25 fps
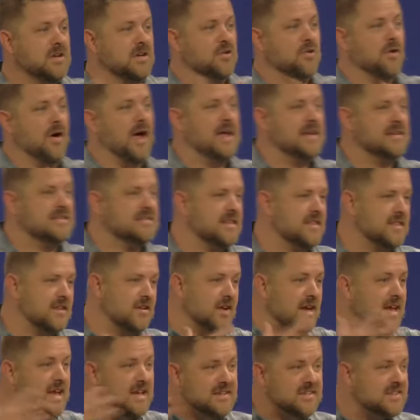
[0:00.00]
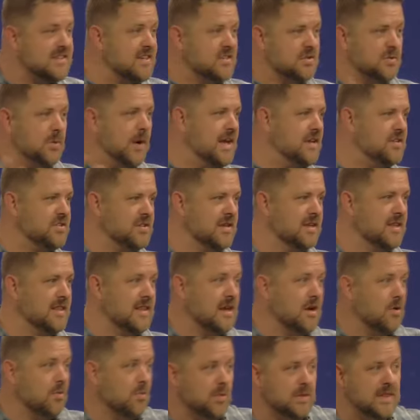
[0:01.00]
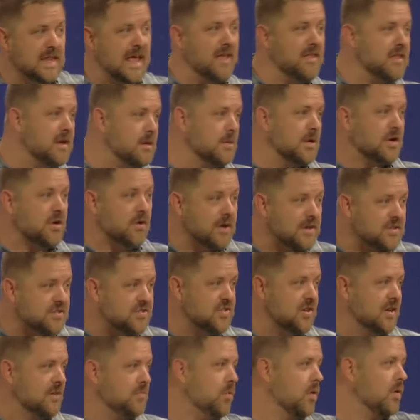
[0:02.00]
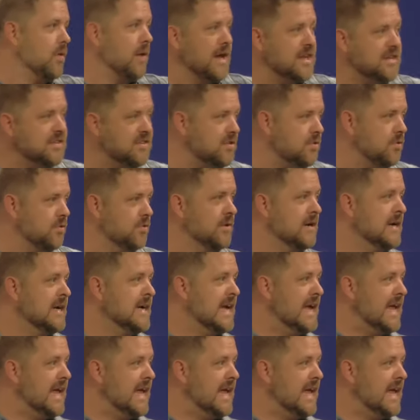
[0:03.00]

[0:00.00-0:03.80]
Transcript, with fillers: to Christ and they're in a situation and they go, well, now that I'm a Christian, what do I do?